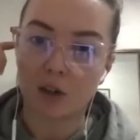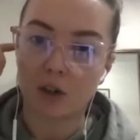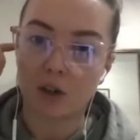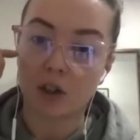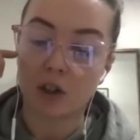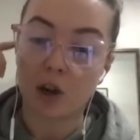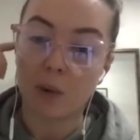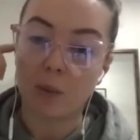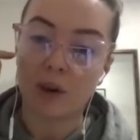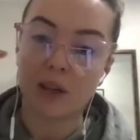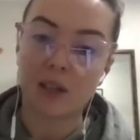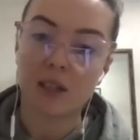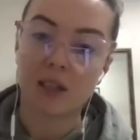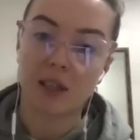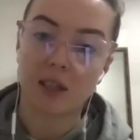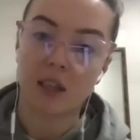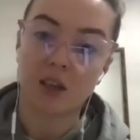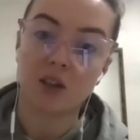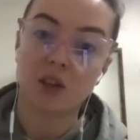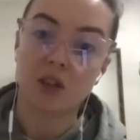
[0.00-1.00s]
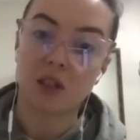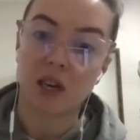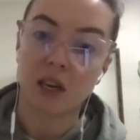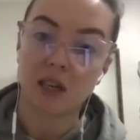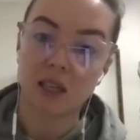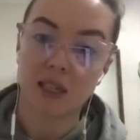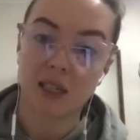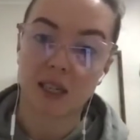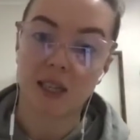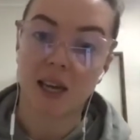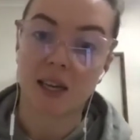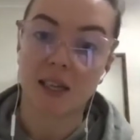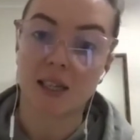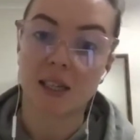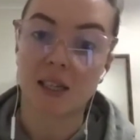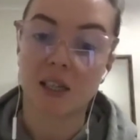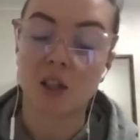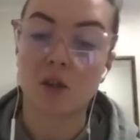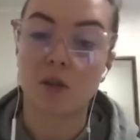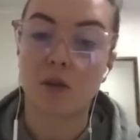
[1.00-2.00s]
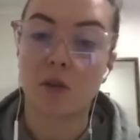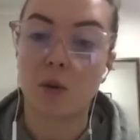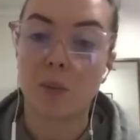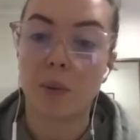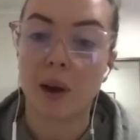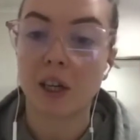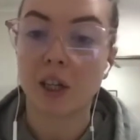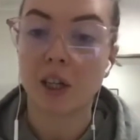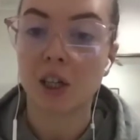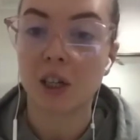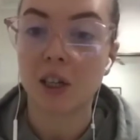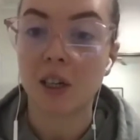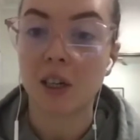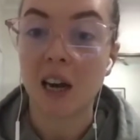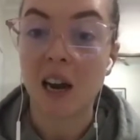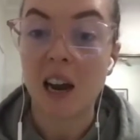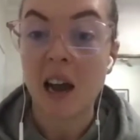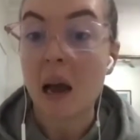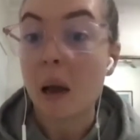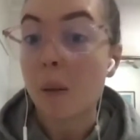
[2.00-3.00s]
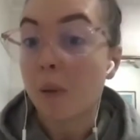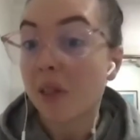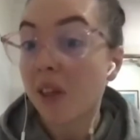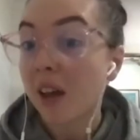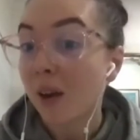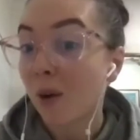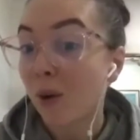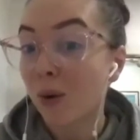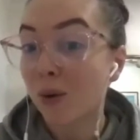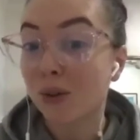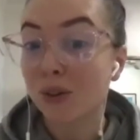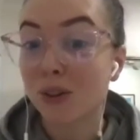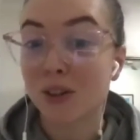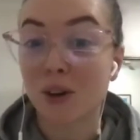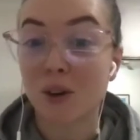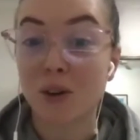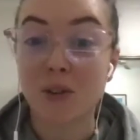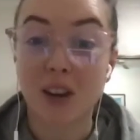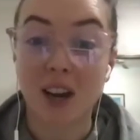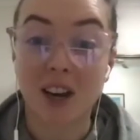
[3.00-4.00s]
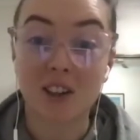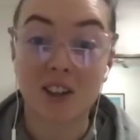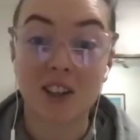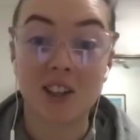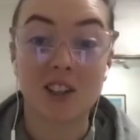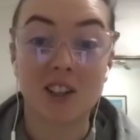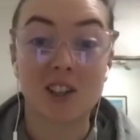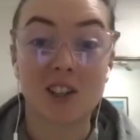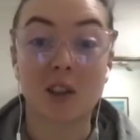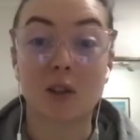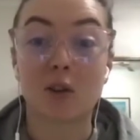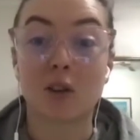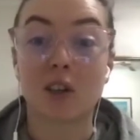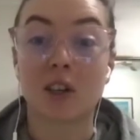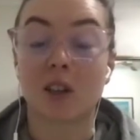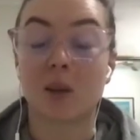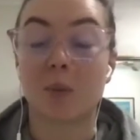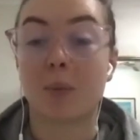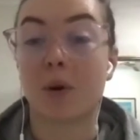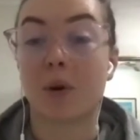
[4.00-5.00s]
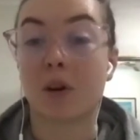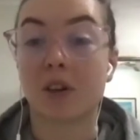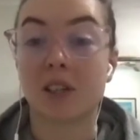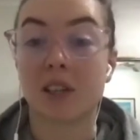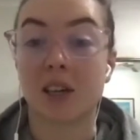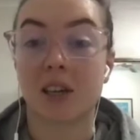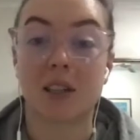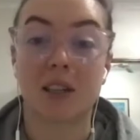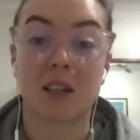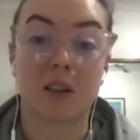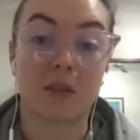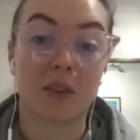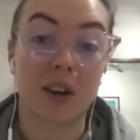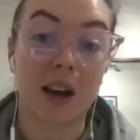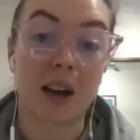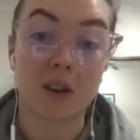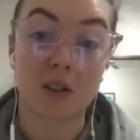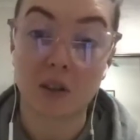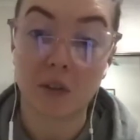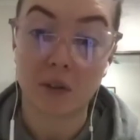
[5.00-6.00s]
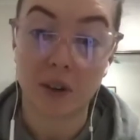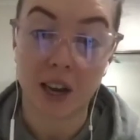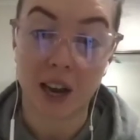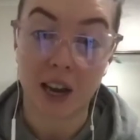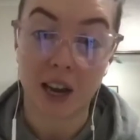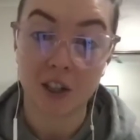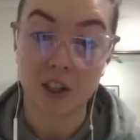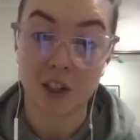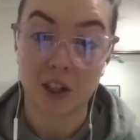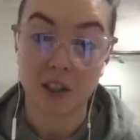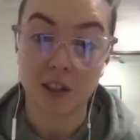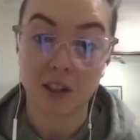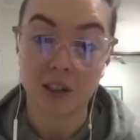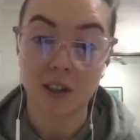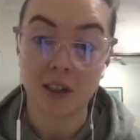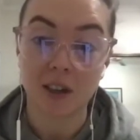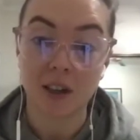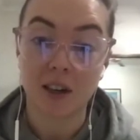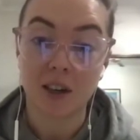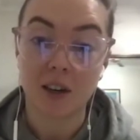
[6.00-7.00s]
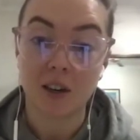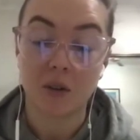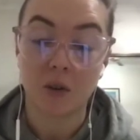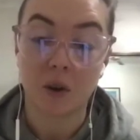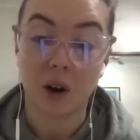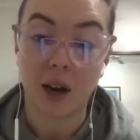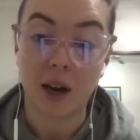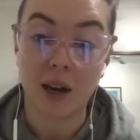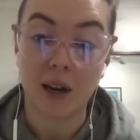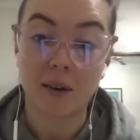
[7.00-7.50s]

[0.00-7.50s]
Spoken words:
dominance, and then you start to get that cyst formation. But then also, if you actually just look at the processing of calcification, right?